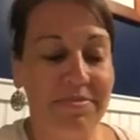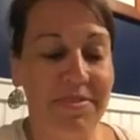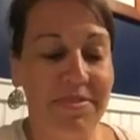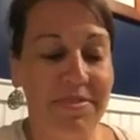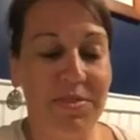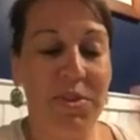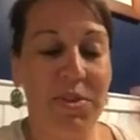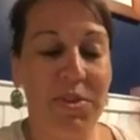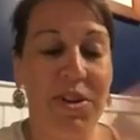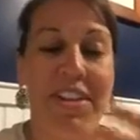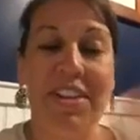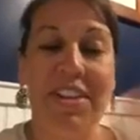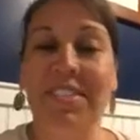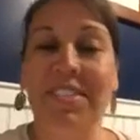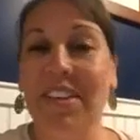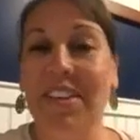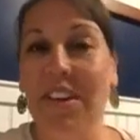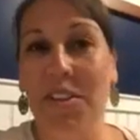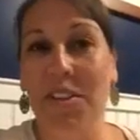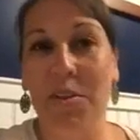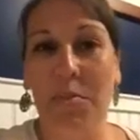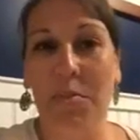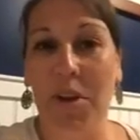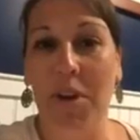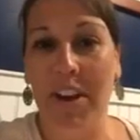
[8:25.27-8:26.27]
where they sell
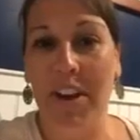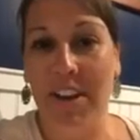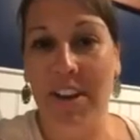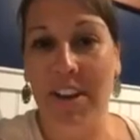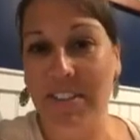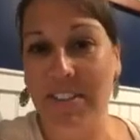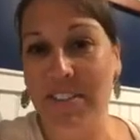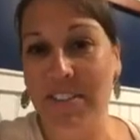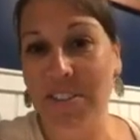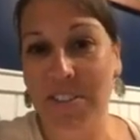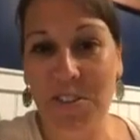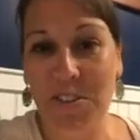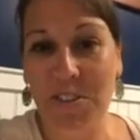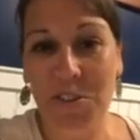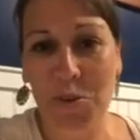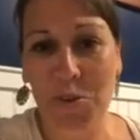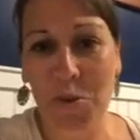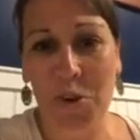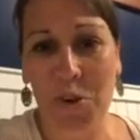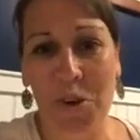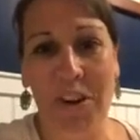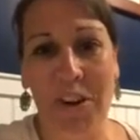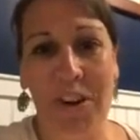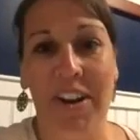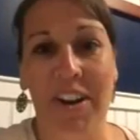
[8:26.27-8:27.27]
the products, the
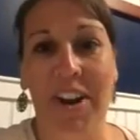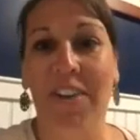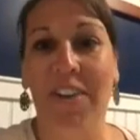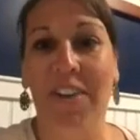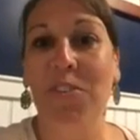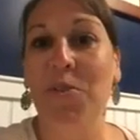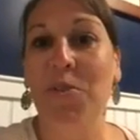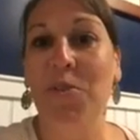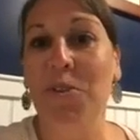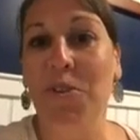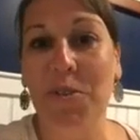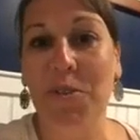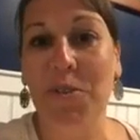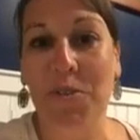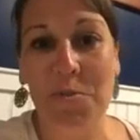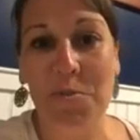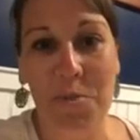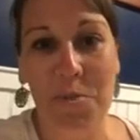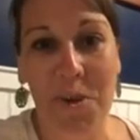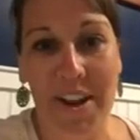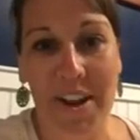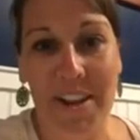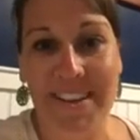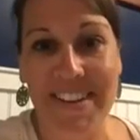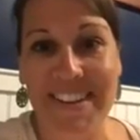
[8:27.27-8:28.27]
store, and everyone knows
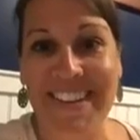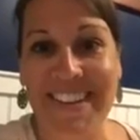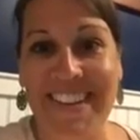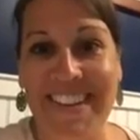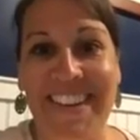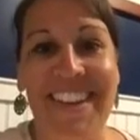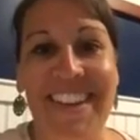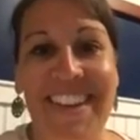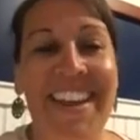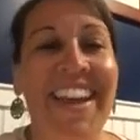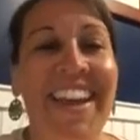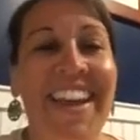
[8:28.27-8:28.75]
Brent, and